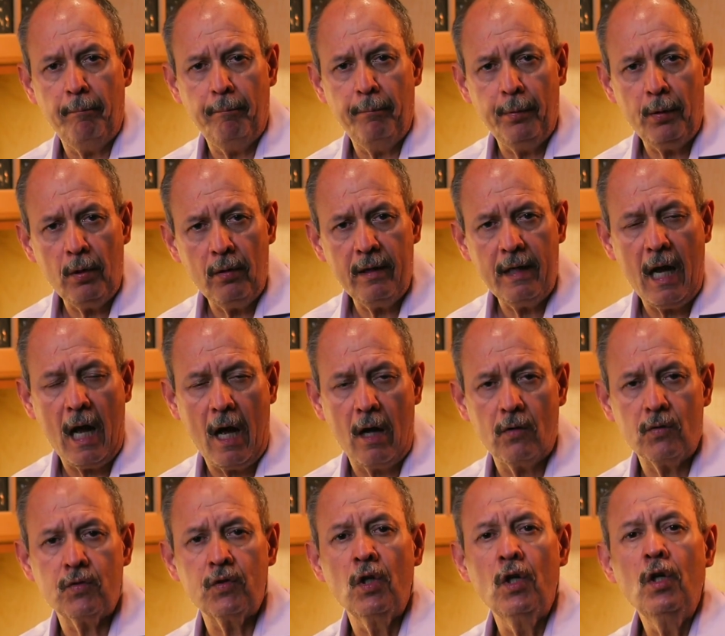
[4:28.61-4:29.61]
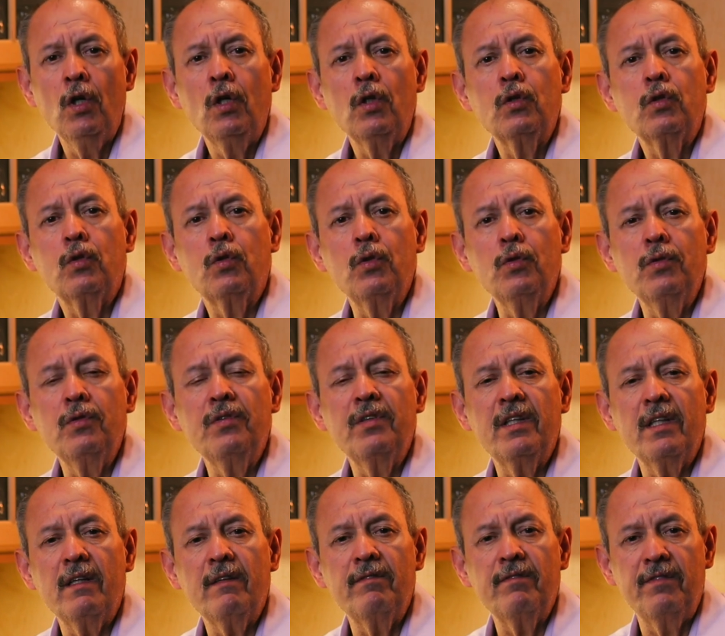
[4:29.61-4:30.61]
pronouns to
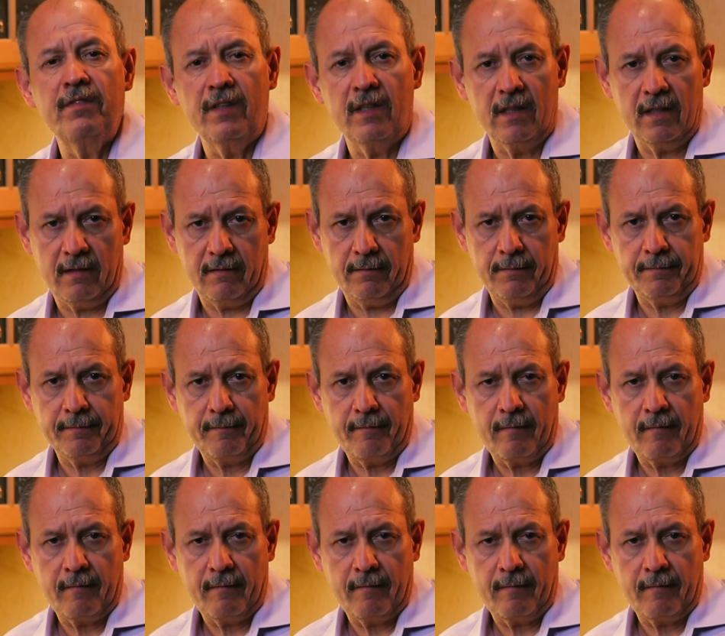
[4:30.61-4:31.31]
the verb.